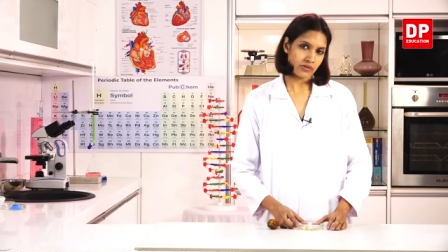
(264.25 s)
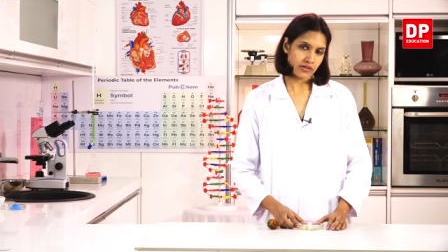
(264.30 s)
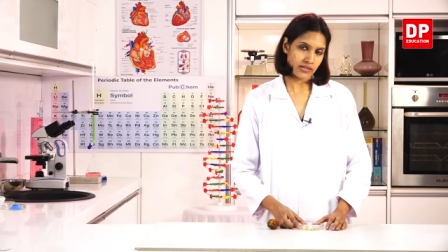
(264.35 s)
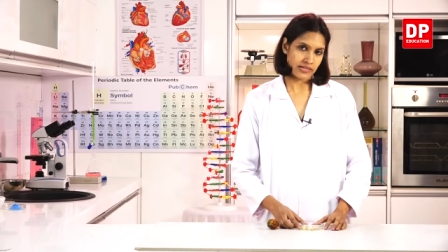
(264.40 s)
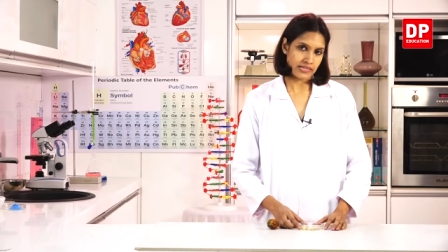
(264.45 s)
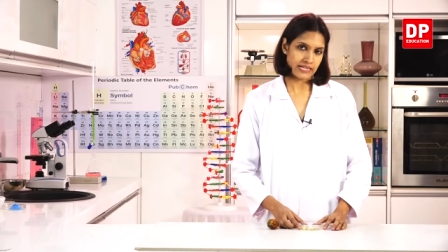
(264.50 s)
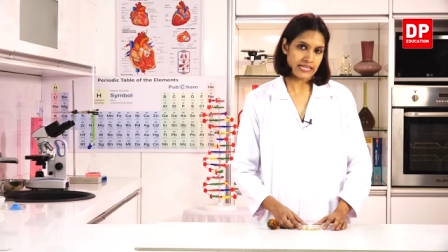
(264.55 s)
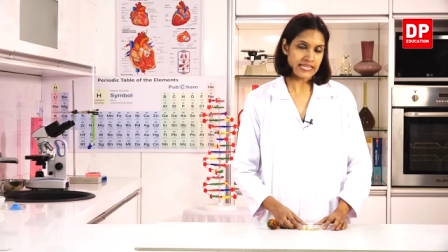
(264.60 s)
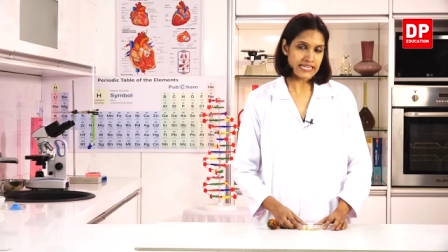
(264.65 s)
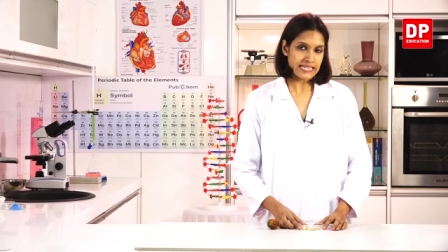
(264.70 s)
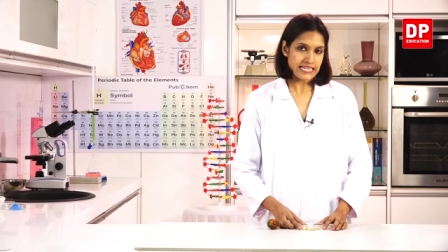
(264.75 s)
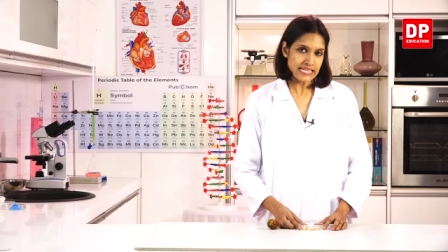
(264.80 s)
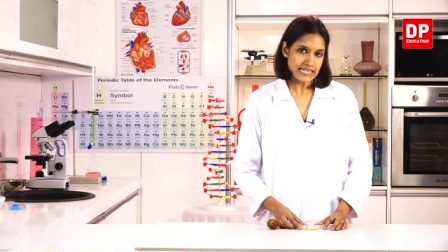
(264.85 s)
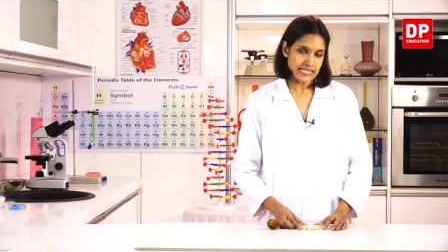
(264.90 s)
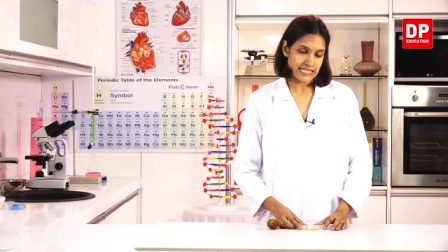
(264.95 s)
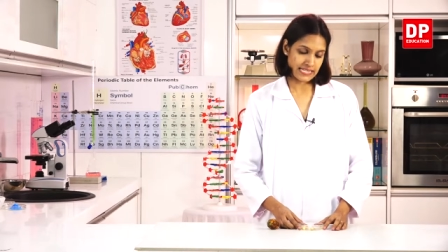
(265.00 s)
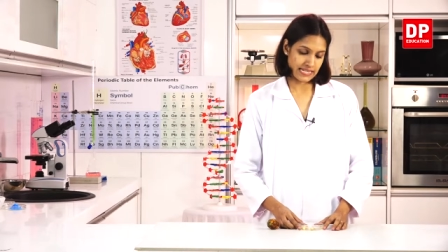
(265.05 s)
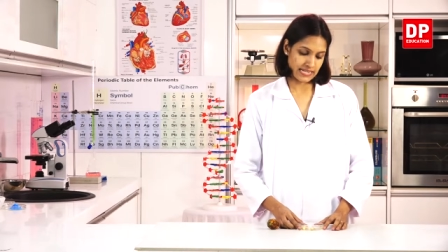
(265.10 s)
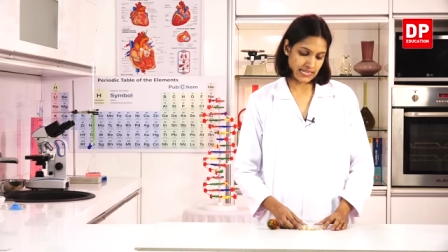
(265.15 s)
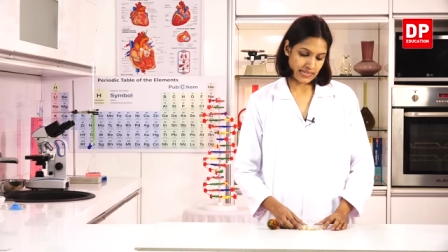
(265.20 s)
really
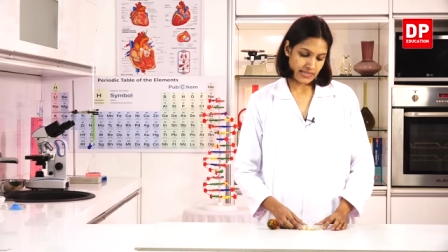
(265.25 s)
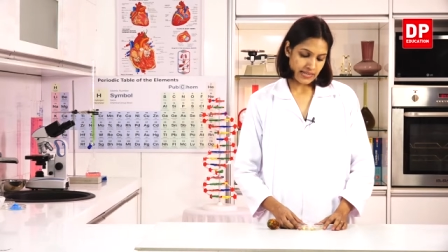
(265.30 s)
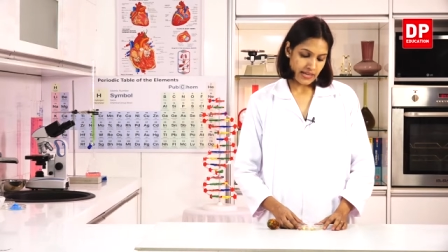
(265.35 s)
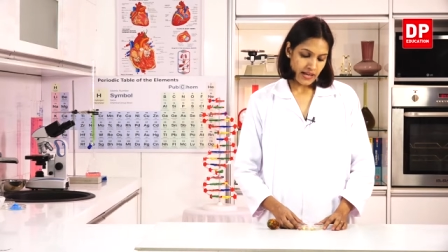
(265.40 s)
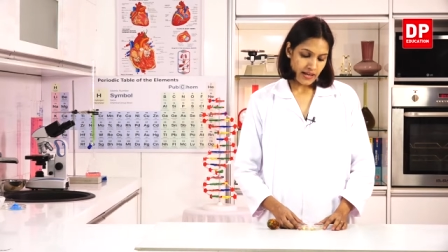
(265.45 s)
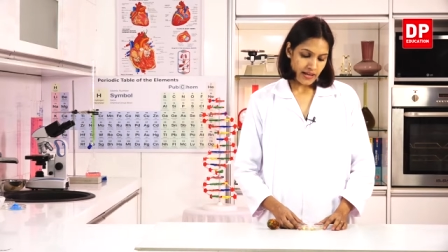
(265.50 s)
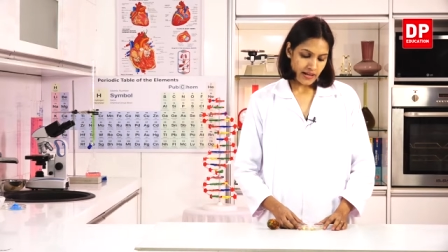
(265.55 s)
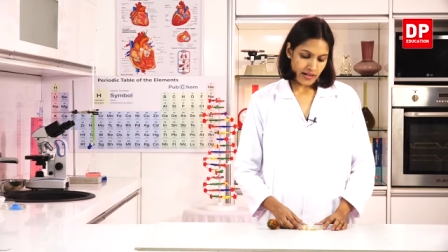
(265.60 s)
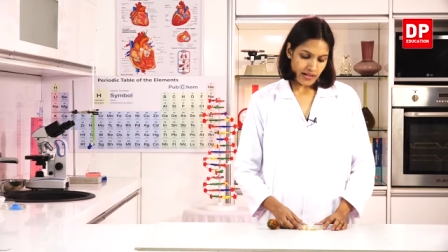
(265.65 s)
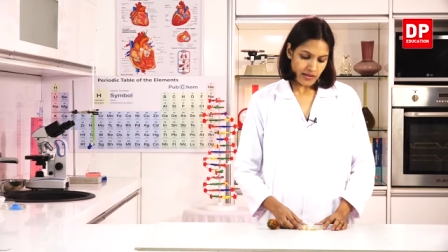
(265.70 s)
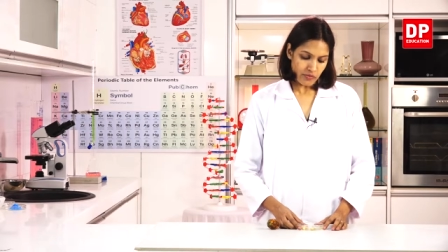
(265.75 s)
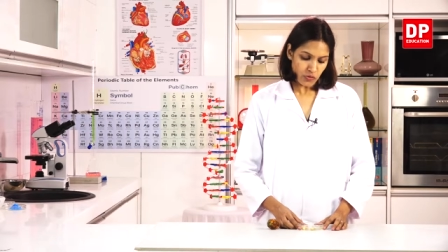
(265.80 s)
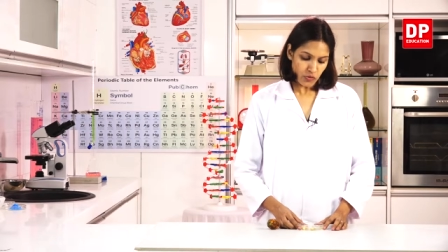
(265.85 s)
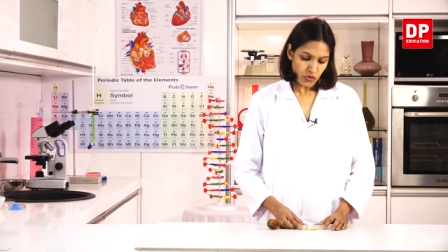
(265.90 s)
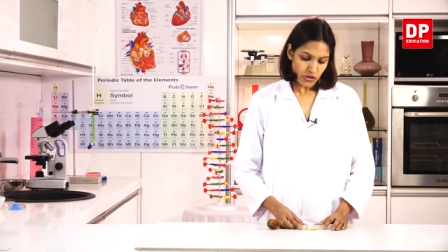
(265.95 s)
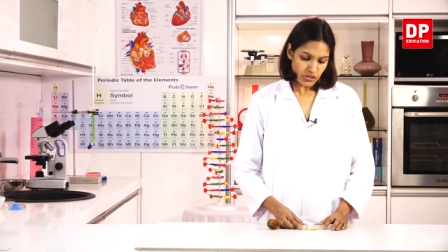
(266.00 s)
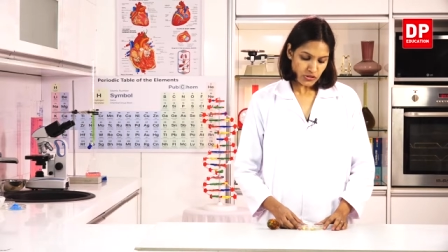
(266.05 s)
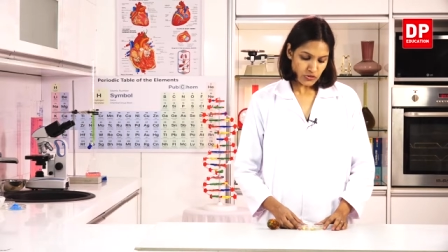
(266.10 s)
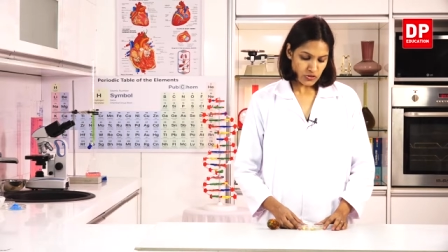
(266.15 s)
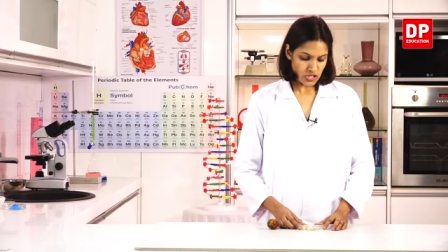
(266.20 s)
easily. I'm
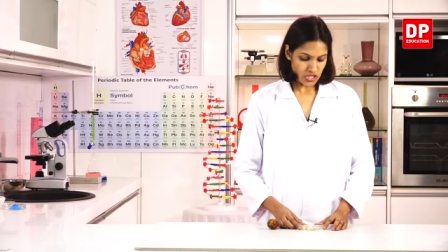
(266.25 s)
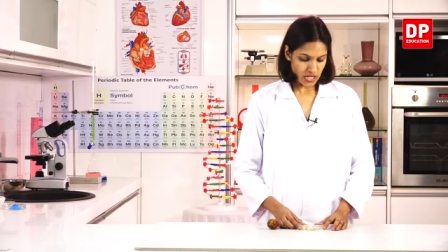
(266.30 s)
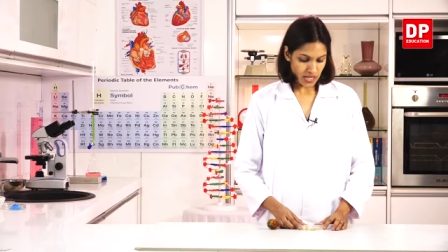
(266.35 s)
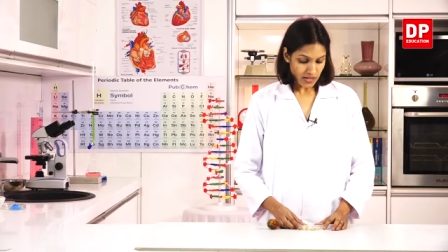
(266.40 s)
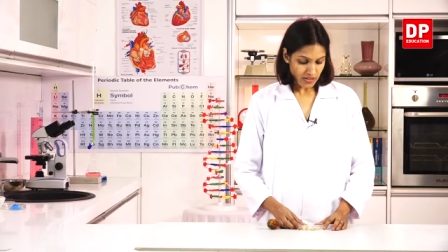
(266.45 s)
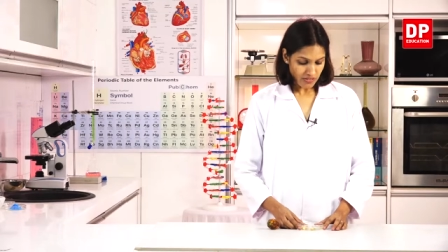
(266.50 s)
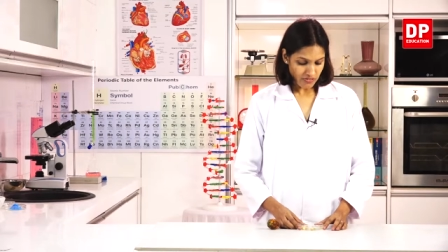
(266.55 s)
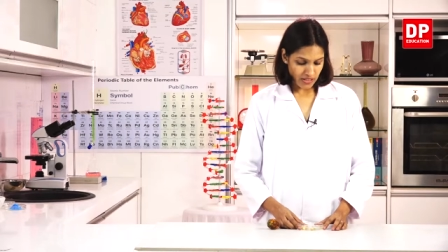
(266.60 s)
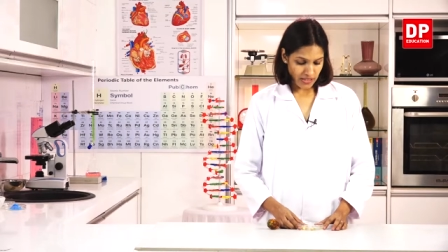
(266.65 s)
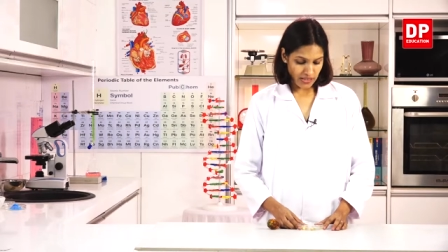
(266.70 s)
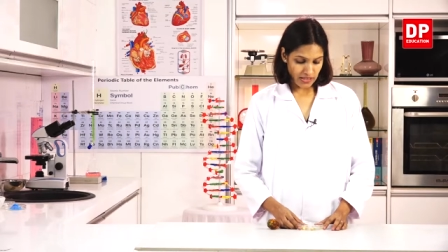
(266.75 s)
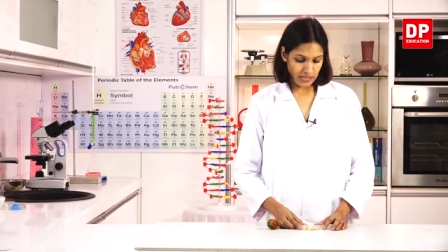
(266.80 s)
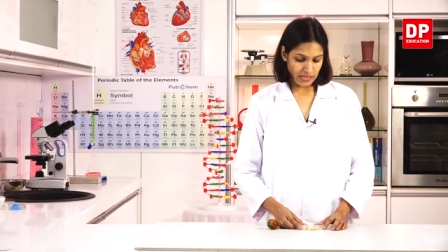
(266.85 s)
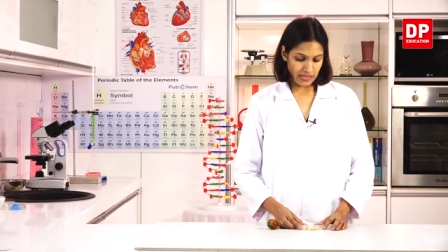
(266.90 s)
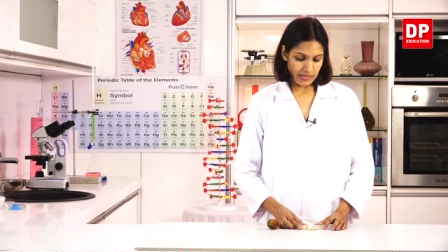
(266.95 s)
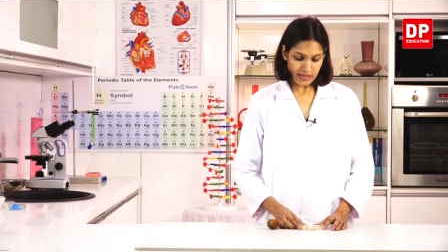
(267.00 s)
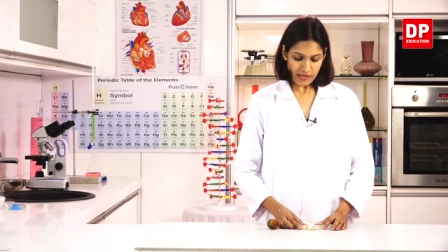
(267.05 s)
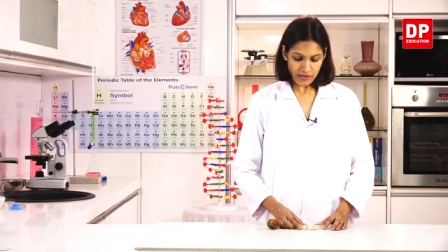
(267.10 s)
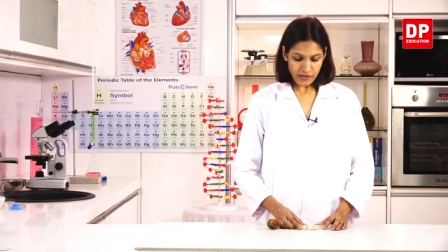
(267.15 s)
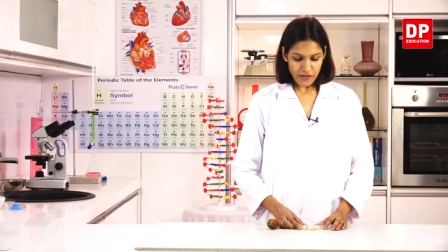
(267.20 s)
going to check whether